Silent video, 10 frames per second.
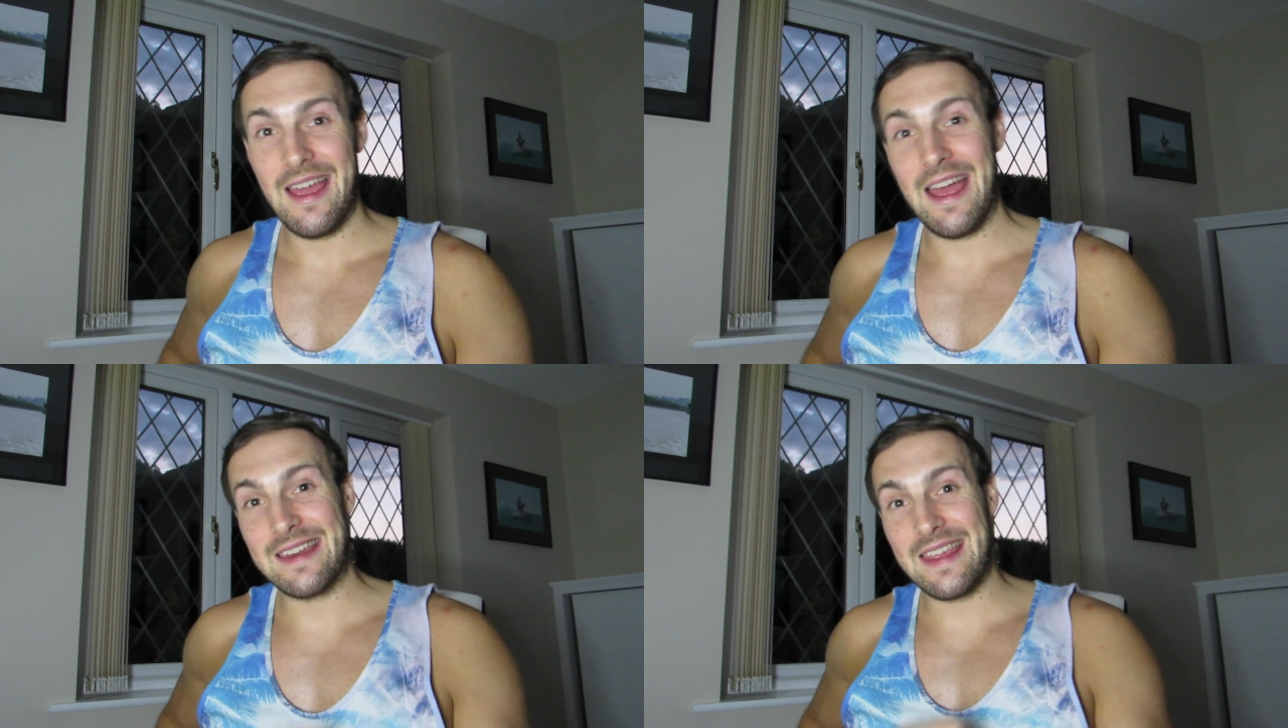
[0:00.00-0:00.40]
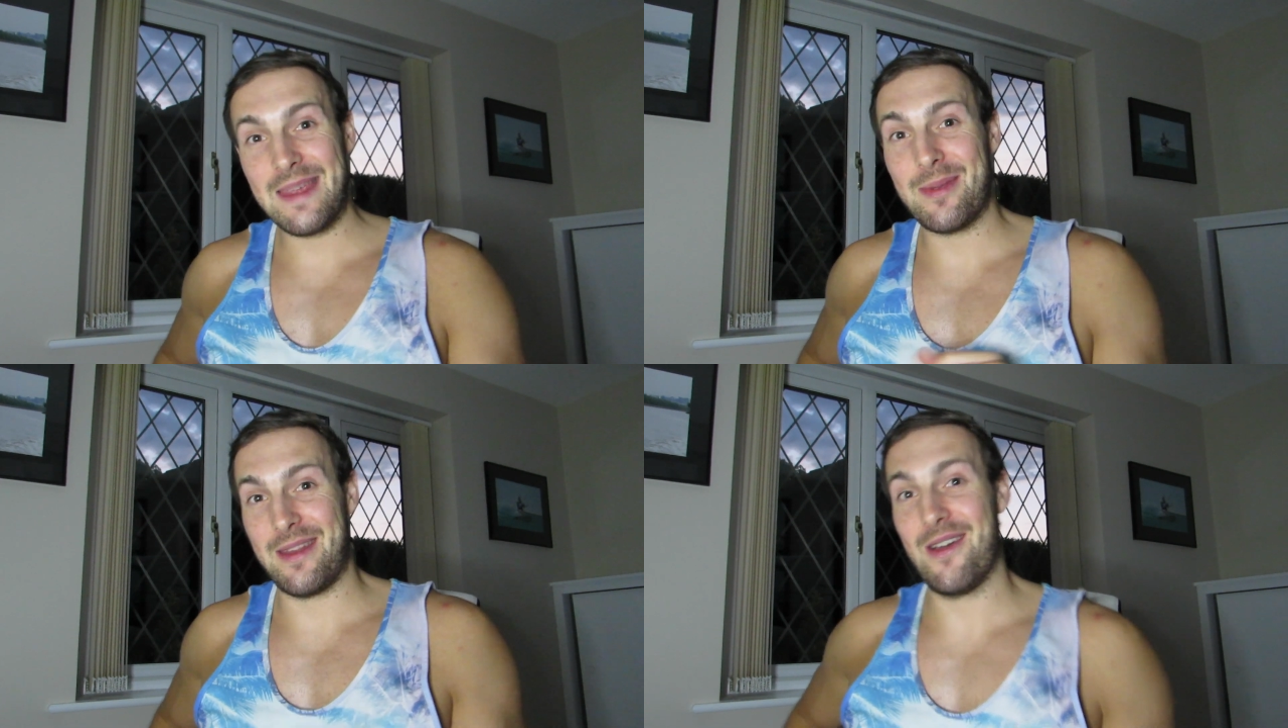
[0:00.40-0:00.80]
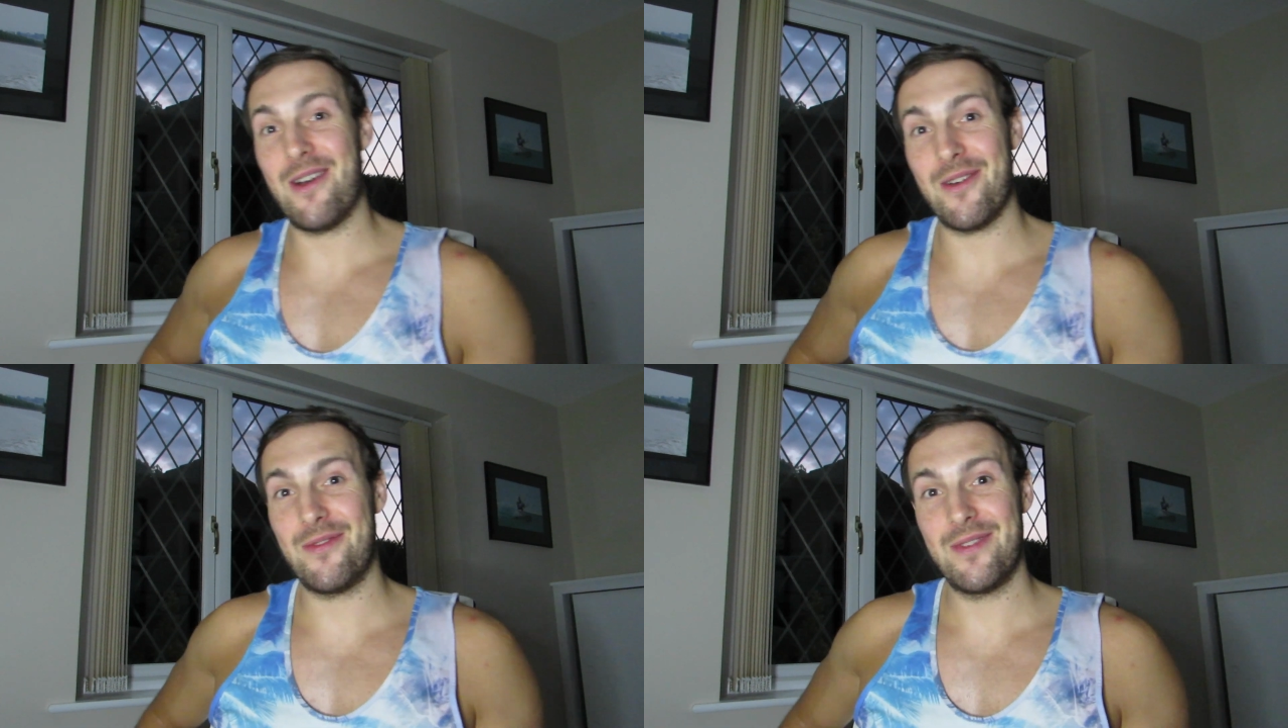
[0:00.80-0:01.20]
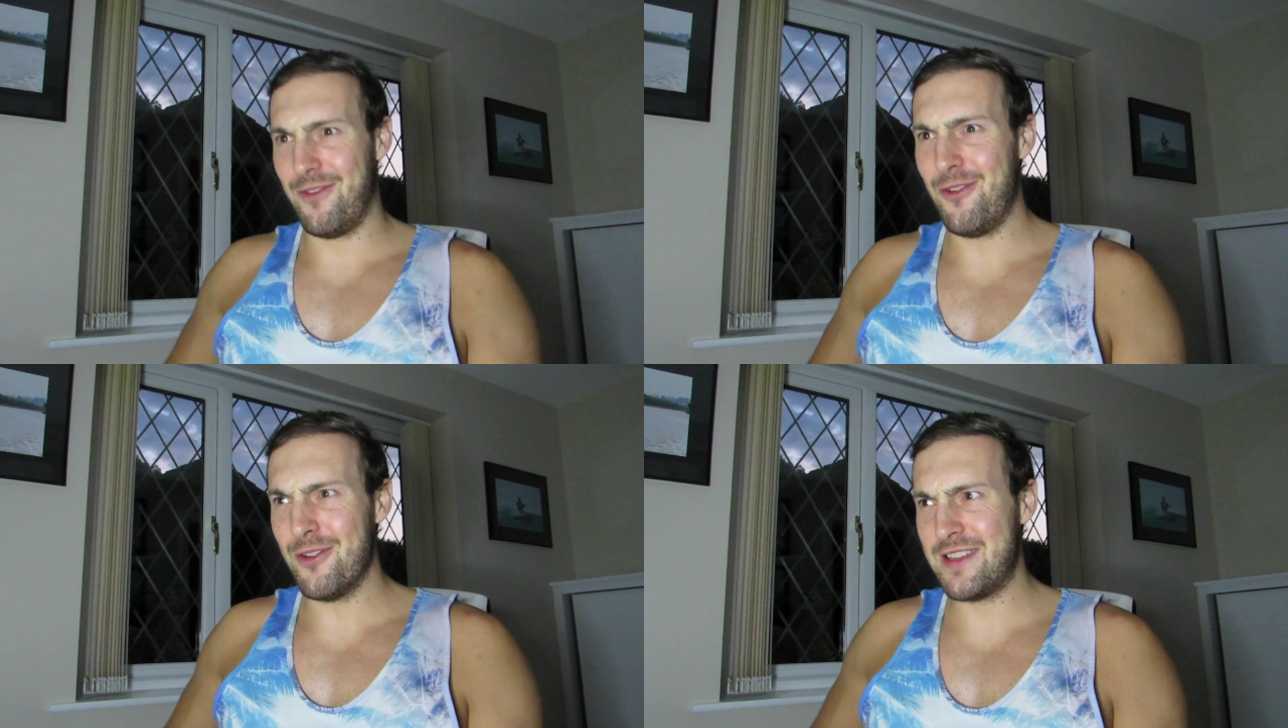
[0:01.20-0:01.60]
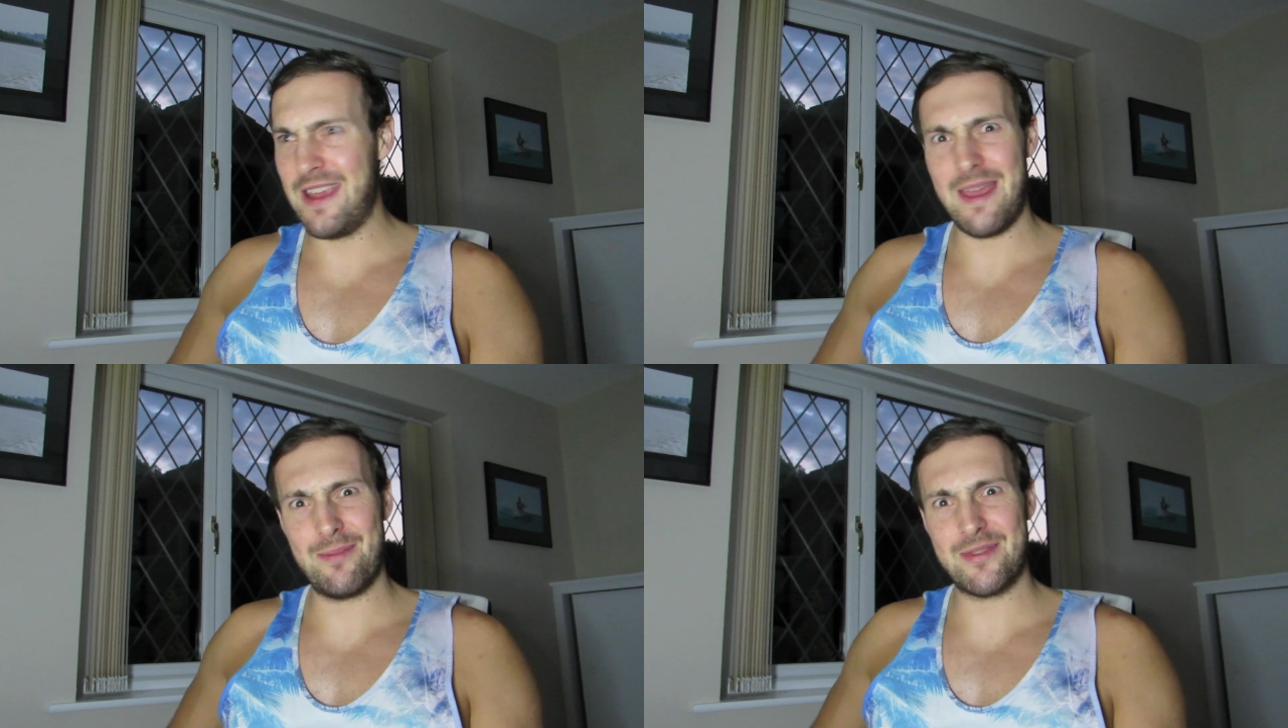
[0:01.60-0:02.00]
and keeping it off. 4
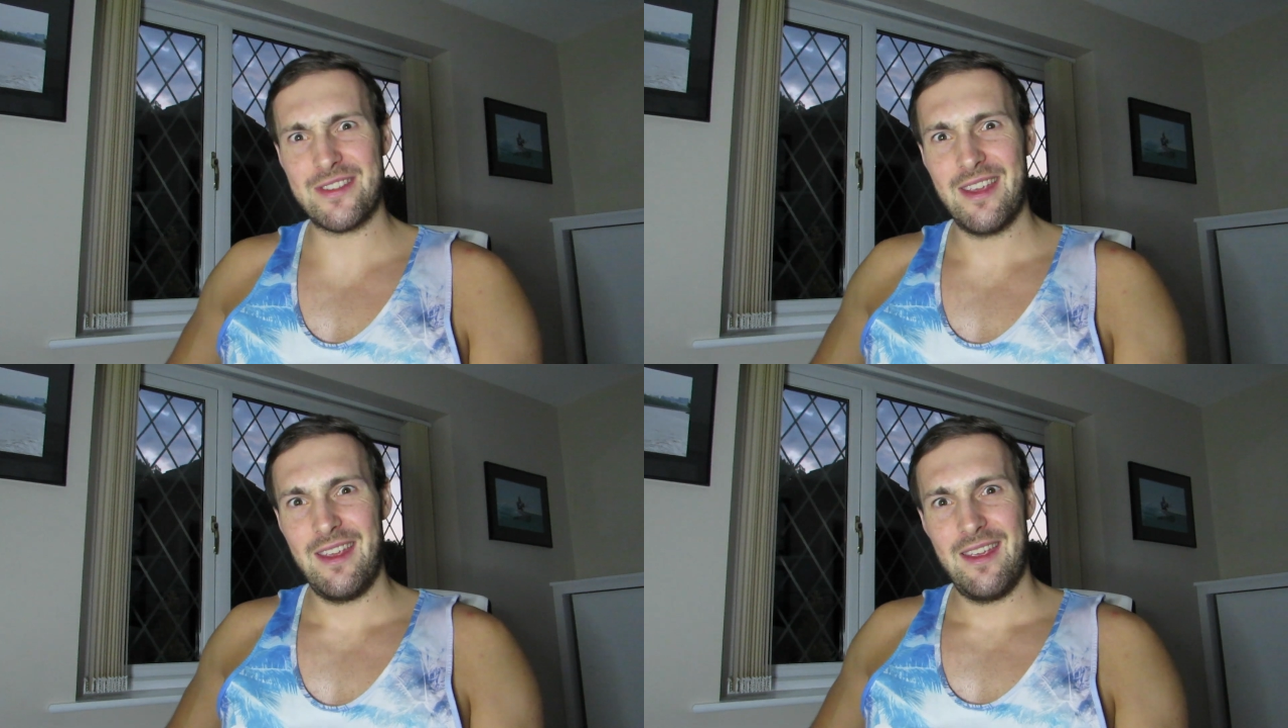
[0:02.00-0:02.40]
tips?